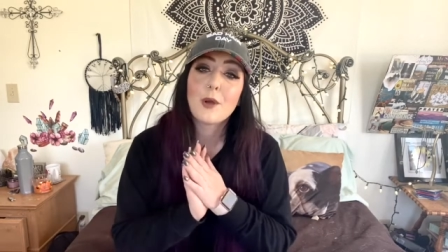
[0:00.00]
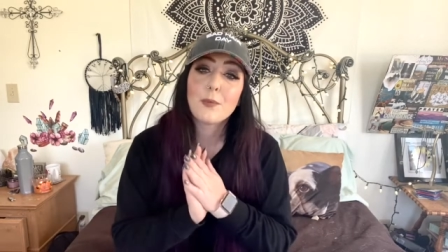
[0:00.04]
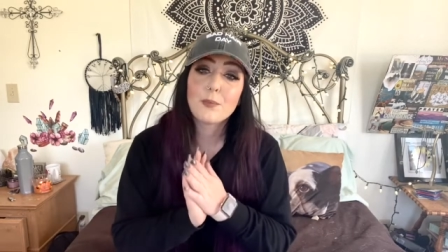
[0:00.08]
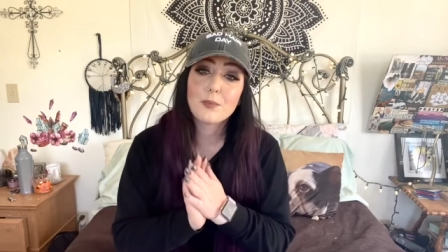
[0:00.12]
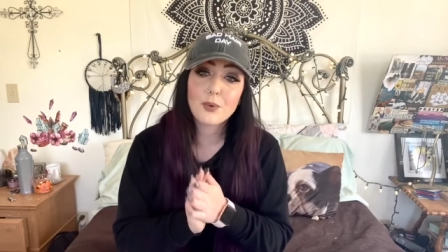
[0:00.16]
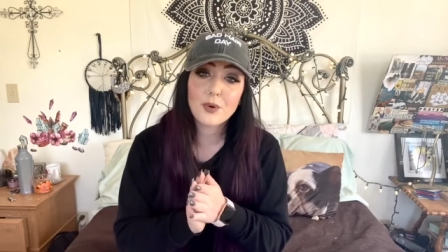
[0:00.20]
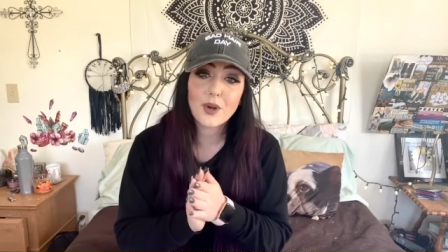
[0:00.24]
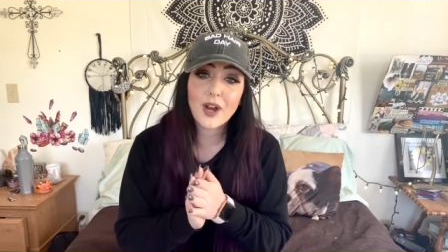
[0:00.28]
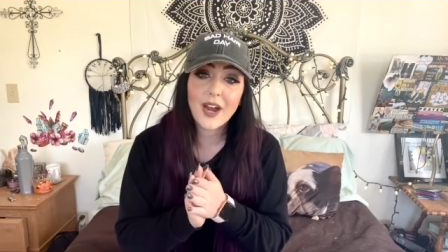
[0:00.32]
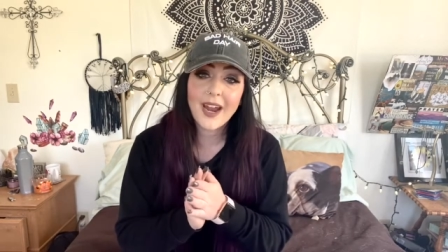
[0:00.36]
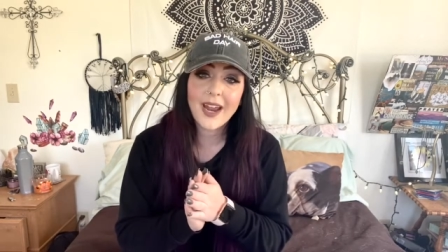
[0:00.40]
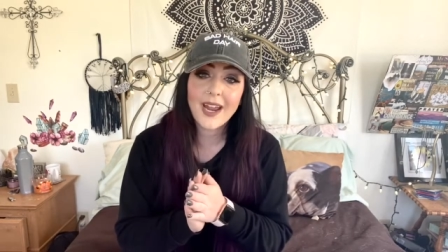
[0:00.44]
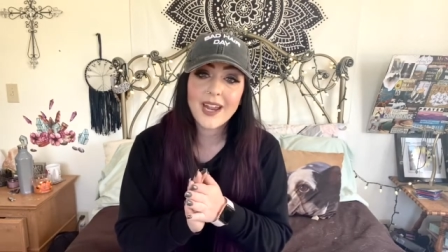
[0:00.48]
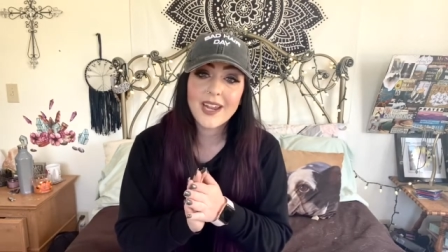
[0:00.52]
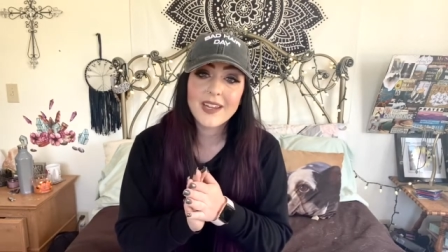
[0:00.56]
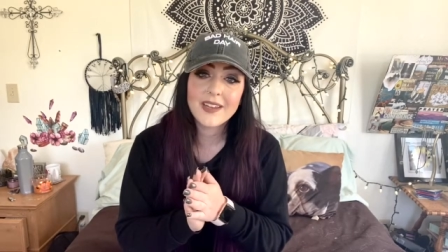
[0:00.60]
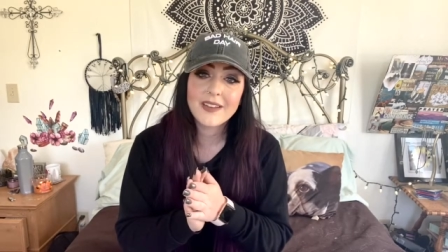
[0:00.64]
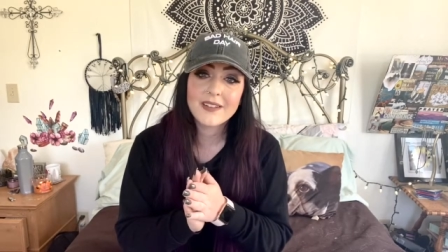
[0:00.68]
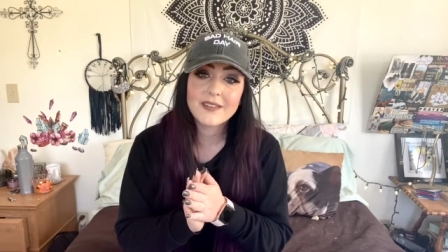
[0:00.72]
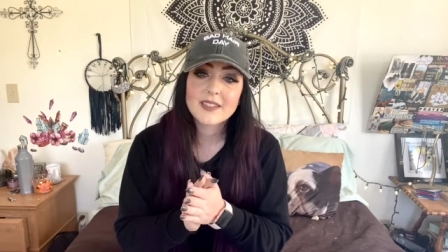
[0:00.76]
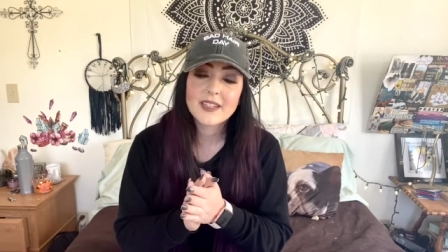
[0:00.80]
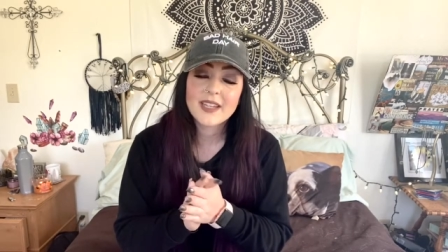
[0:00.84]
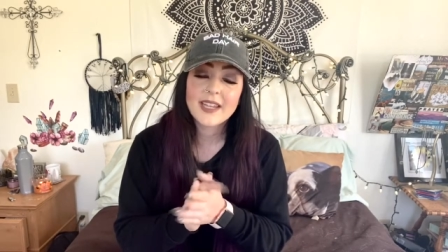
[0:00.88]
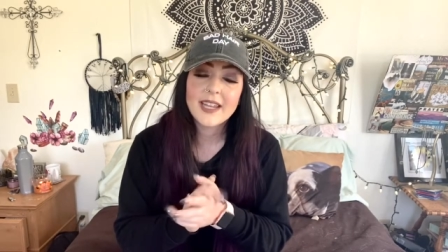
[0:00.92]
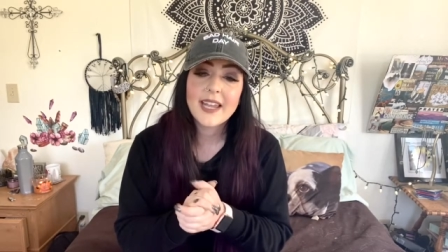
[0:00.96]
pray
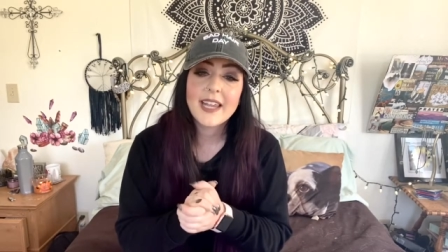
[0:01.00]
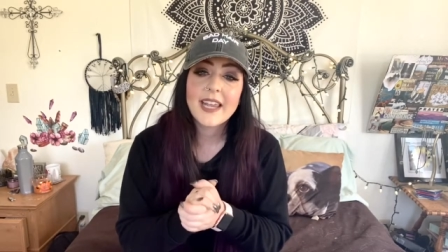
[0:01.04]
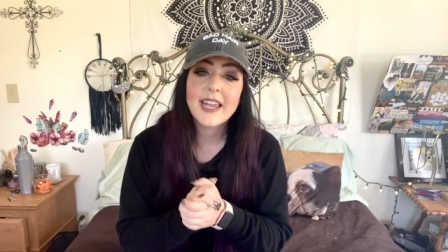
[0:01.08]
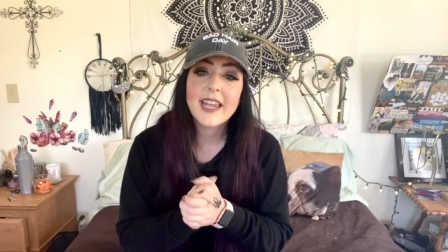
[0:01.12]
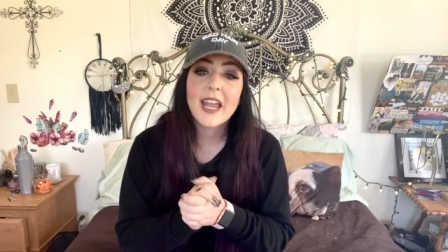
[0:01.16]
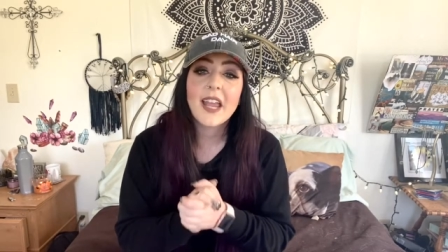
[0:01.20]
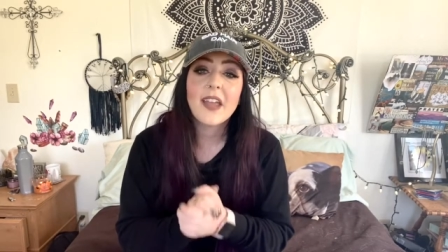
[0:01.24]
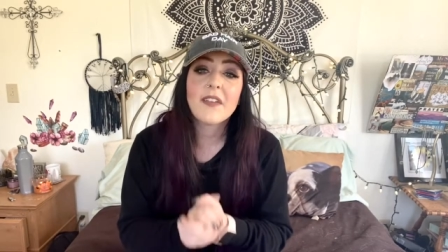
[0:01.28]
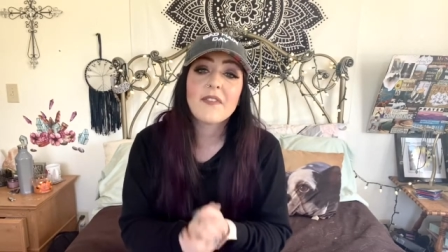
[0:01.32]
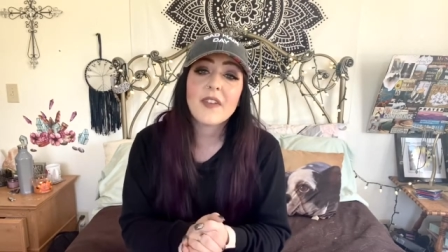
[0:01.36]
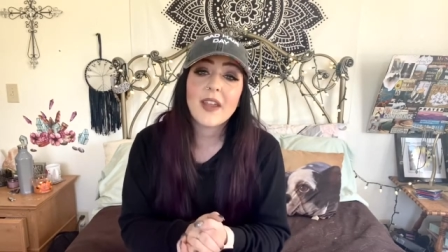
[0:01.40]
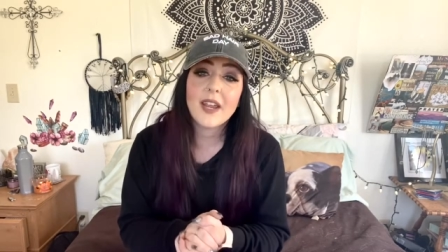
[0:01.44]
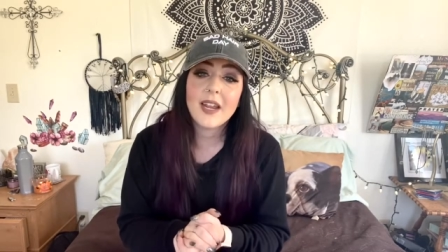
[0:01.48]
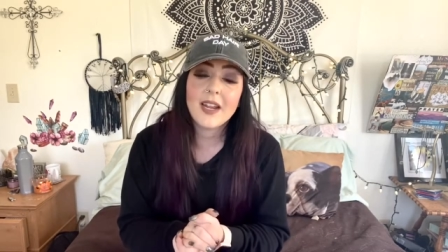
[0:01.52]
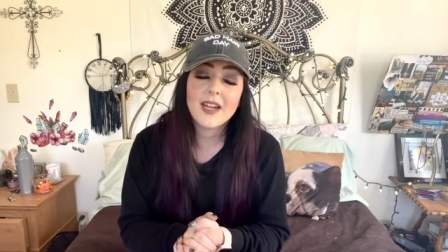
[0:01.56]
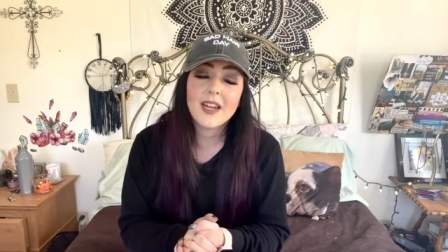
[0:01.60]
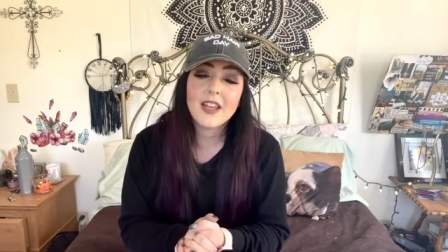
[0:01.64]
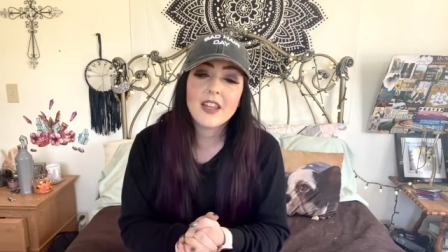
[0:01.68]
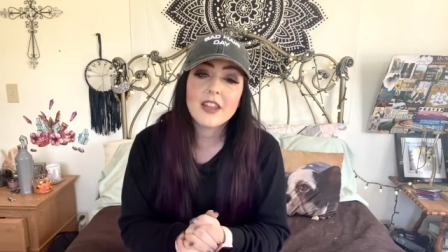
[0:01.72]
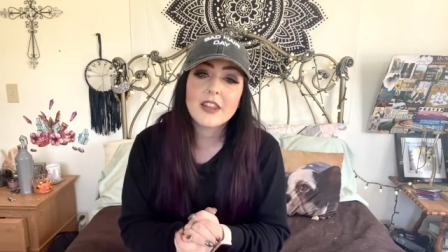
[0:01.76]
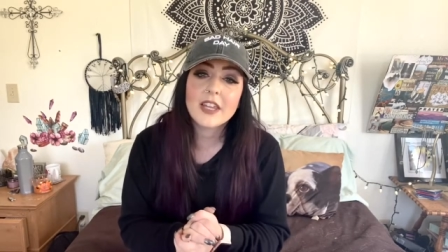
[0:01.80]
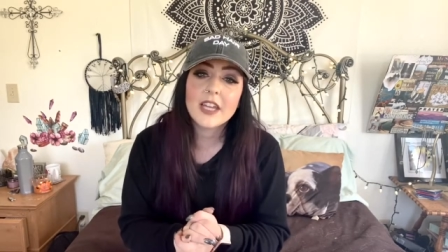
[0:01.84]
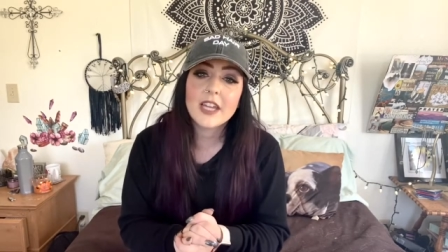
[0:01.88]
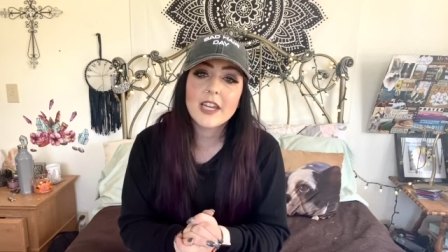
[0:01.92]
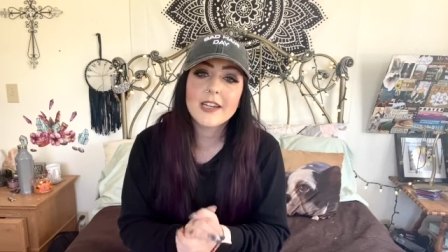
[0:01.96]
if
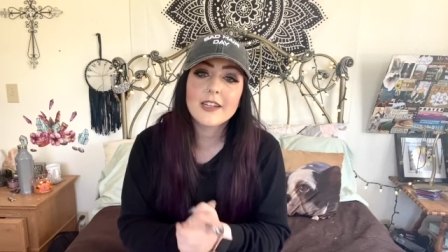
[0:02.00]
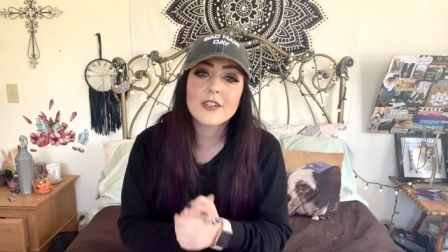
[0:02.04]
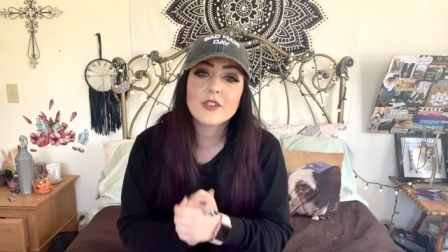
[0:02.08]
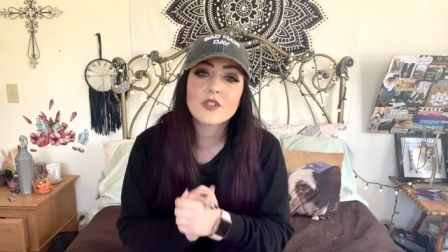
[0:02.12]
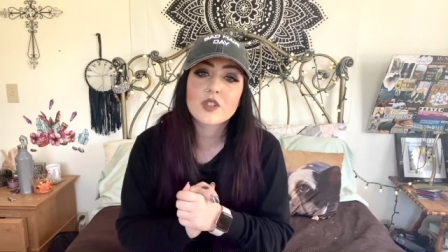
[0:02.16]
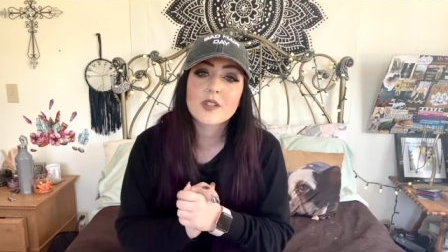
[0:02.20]
anything,